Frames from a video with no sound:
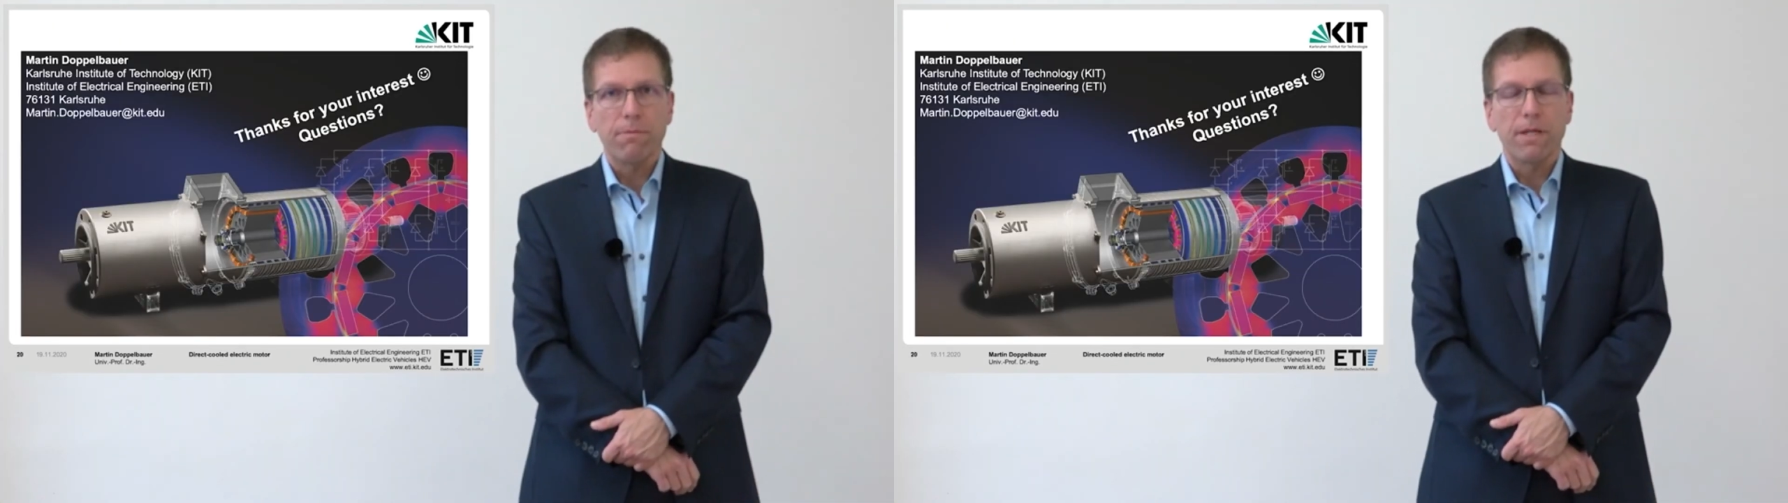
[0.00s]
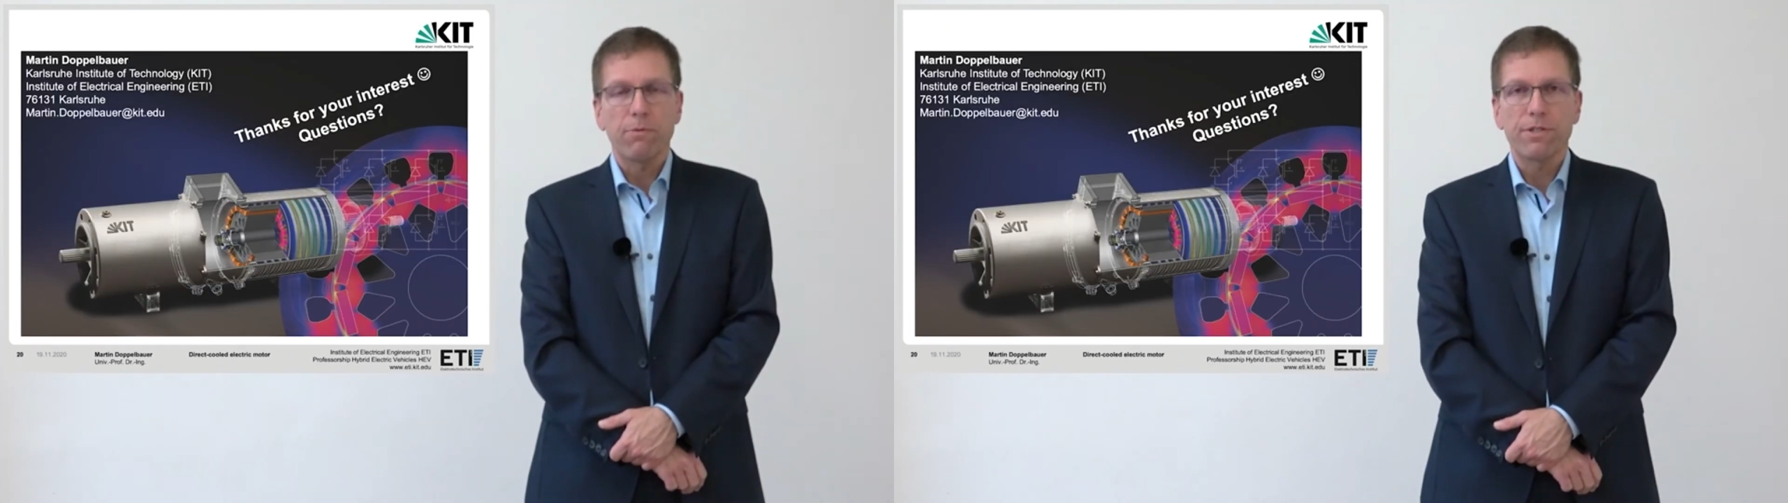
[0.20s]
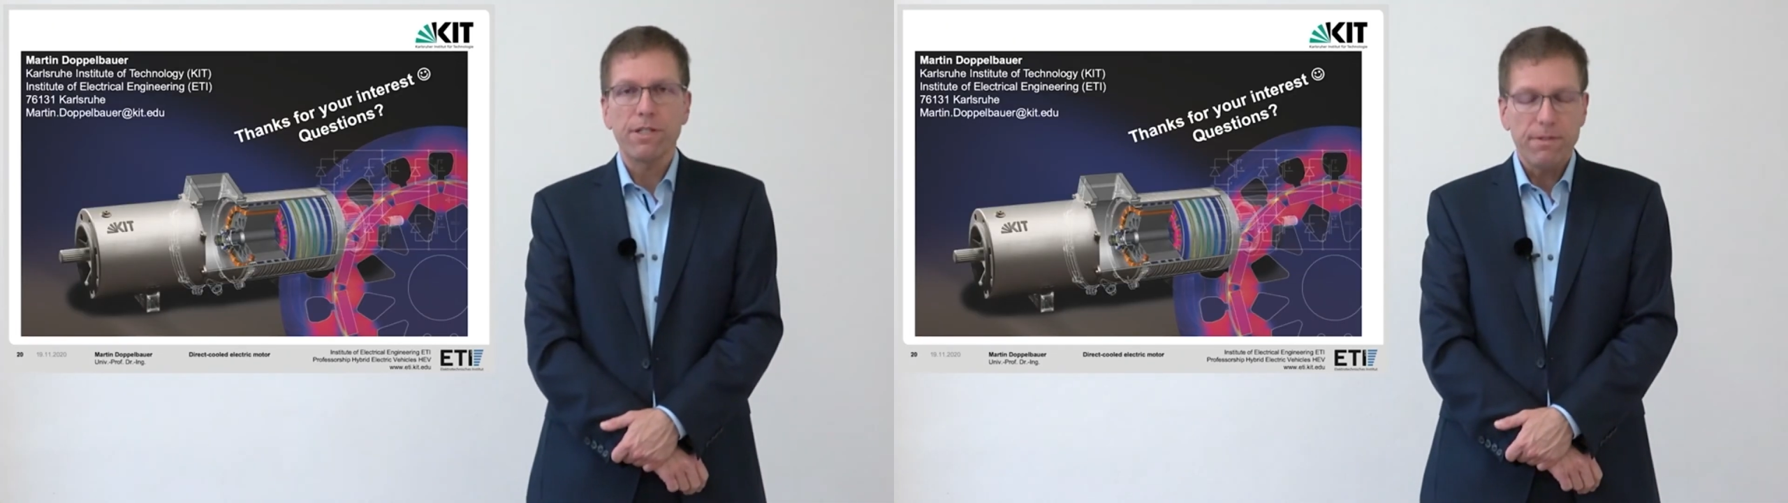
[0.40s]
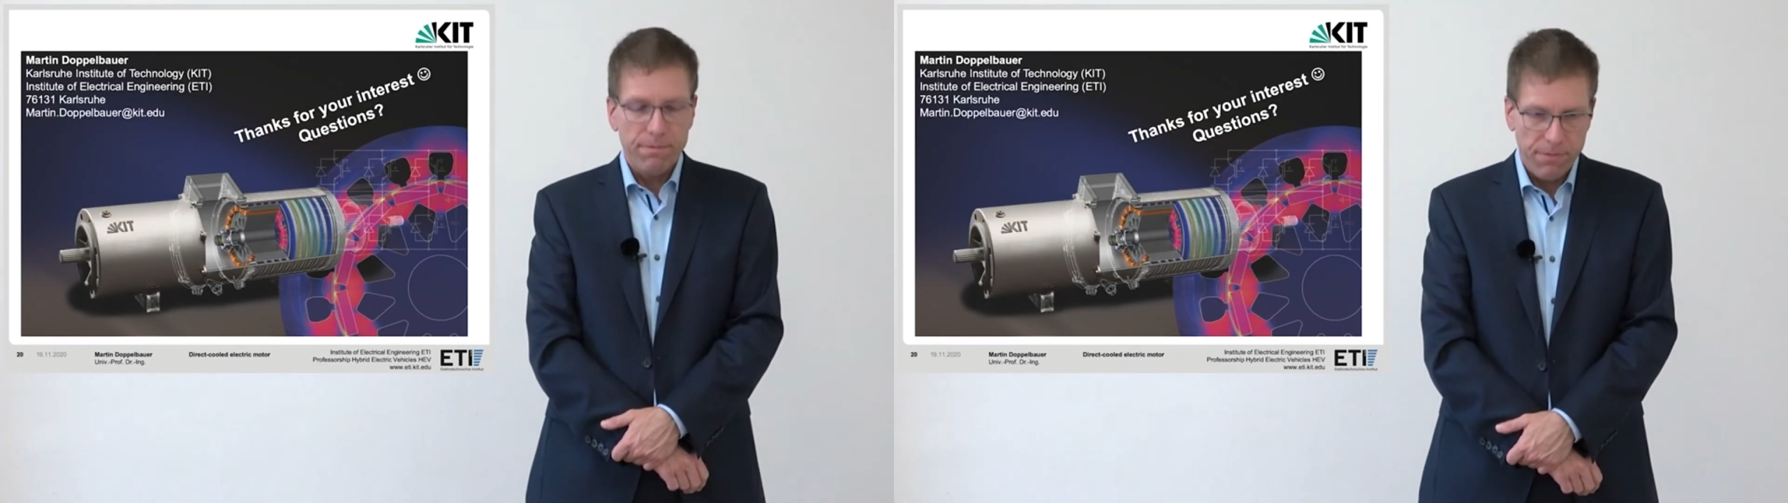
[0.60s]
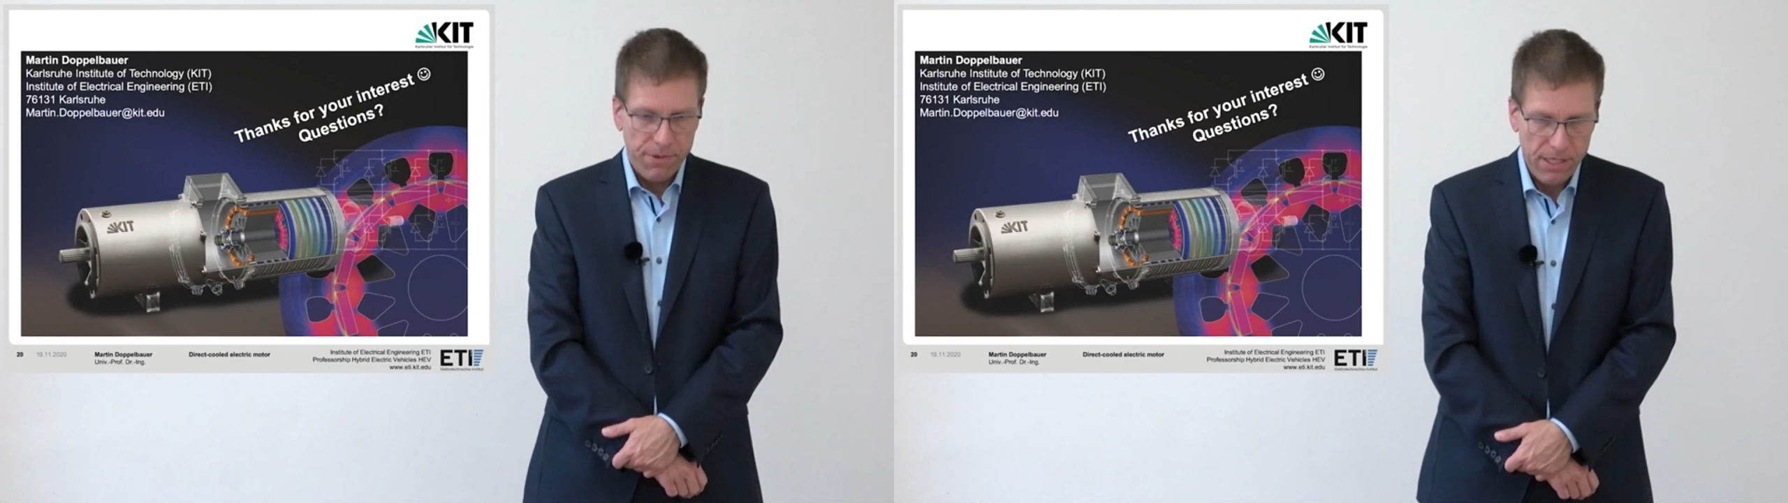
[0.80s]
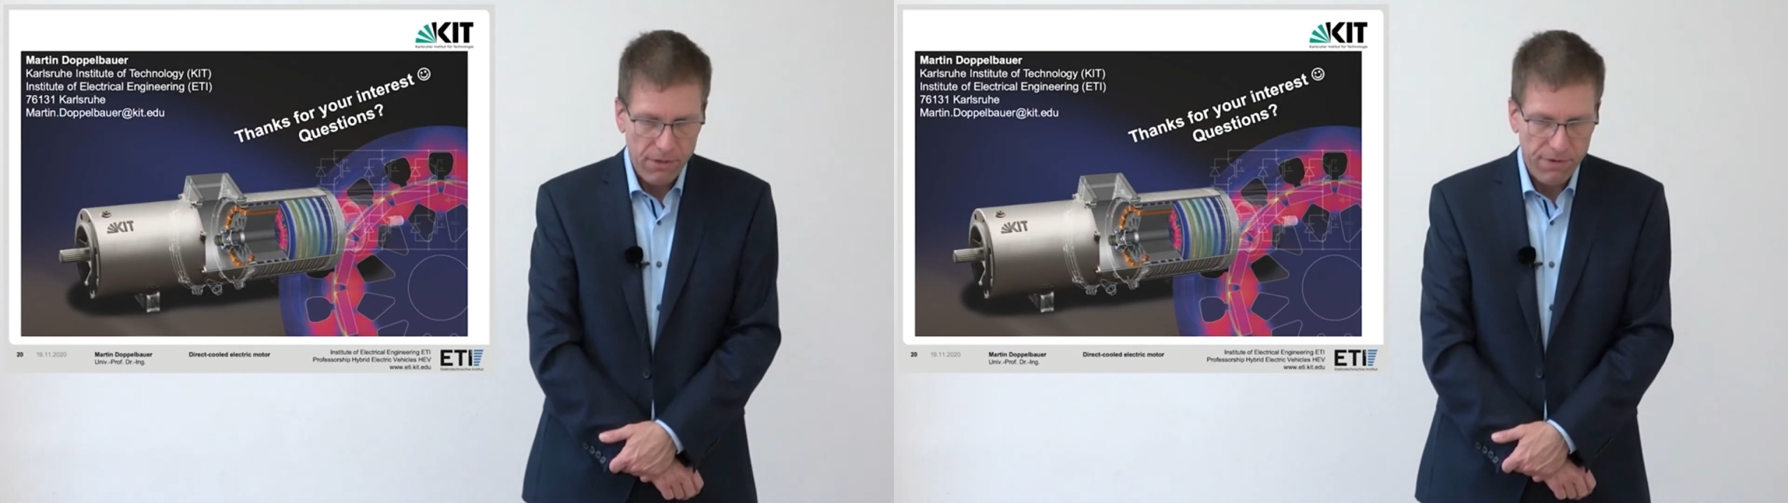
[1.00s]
that was it. Thank you